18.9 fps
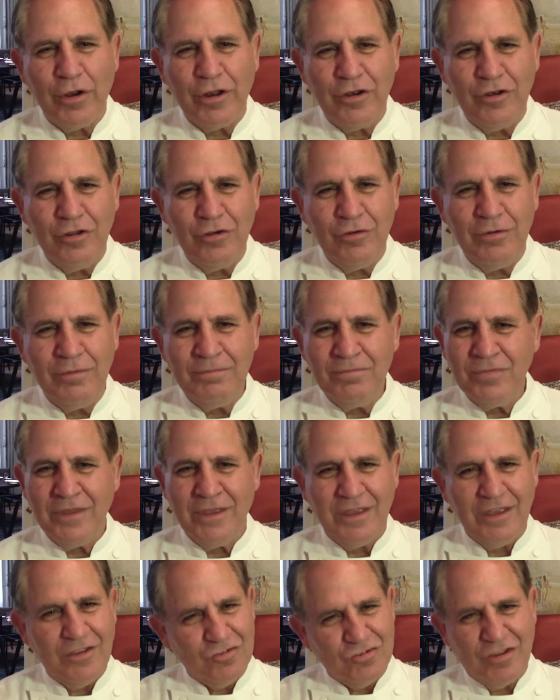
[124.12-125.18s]
want to do
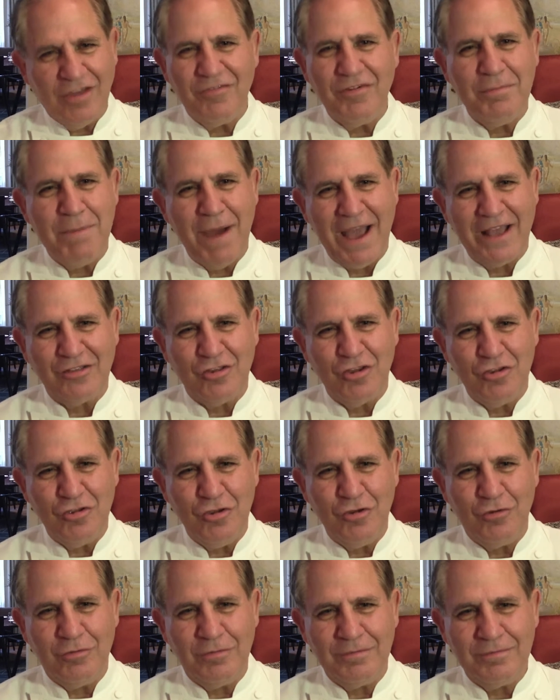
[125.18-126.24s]
is give it back to
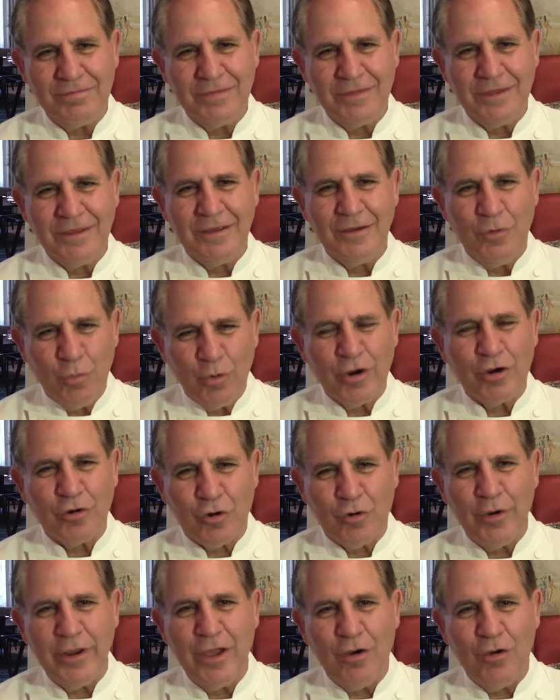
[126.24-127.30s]
you. We're
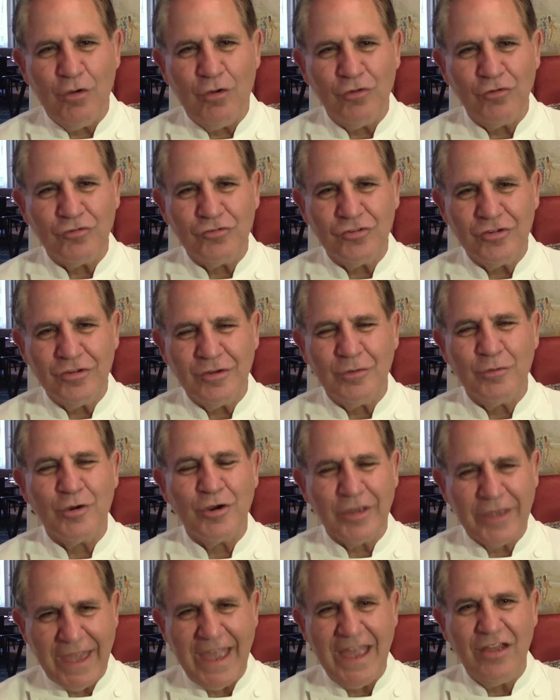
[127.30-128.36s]
Creoles.
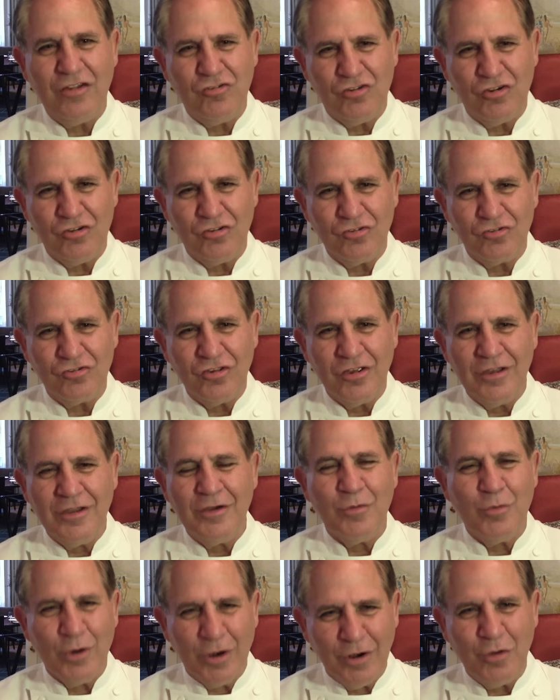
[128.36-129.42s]
We're Cajuns,
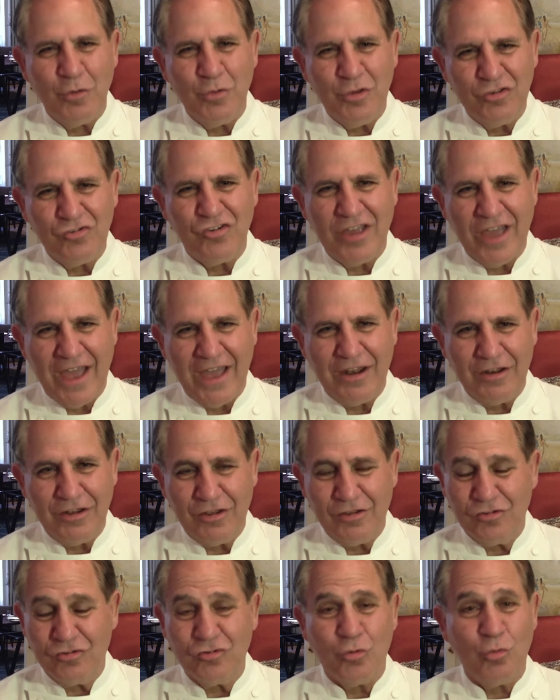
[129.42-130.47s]
we're
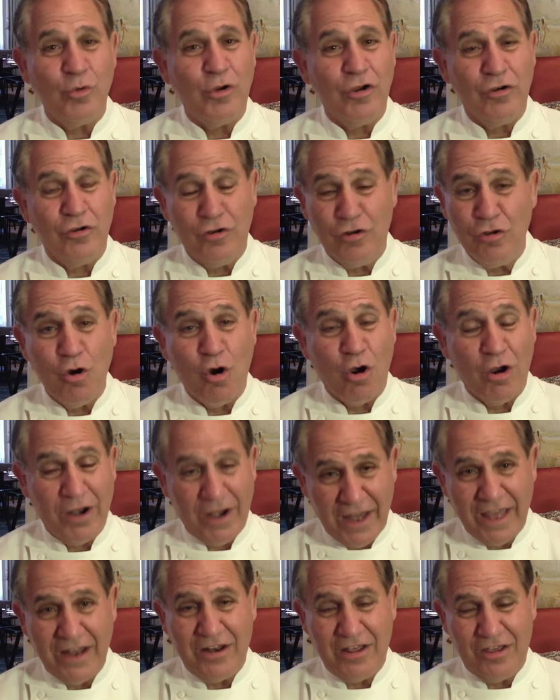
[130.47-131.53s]
Louisianians, we're New
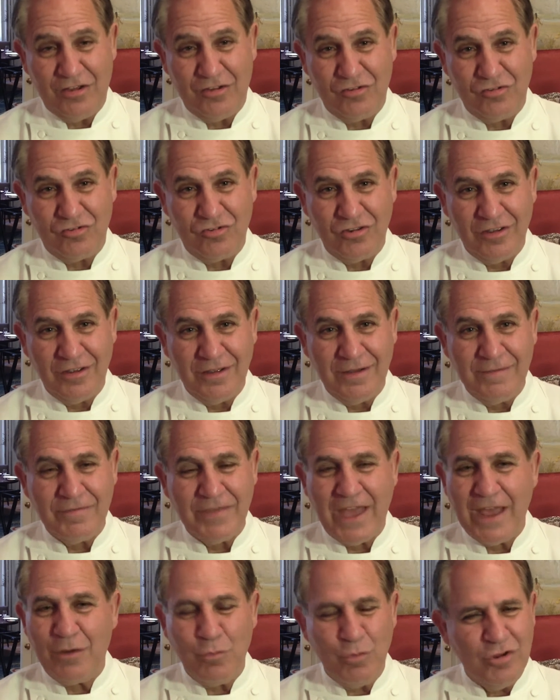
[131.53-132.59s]
Orleanians,
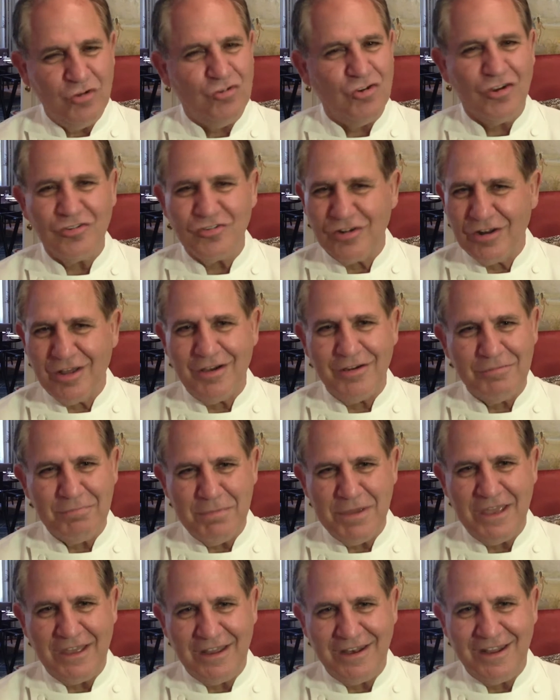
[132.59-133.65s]
and we just
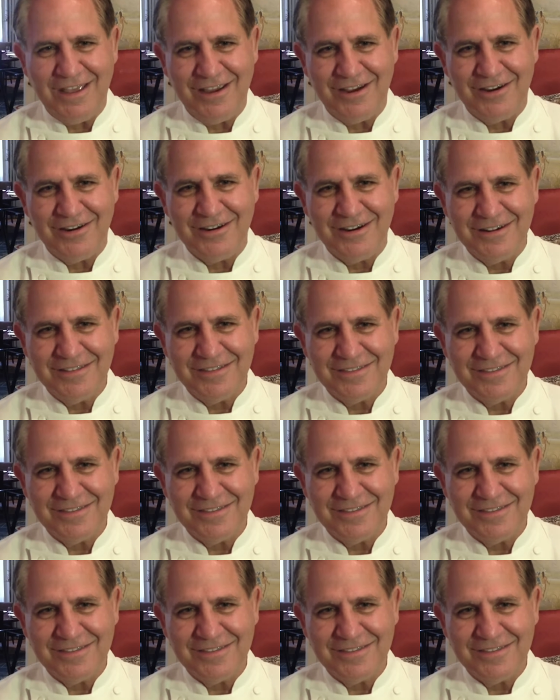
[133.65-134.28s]
love being here.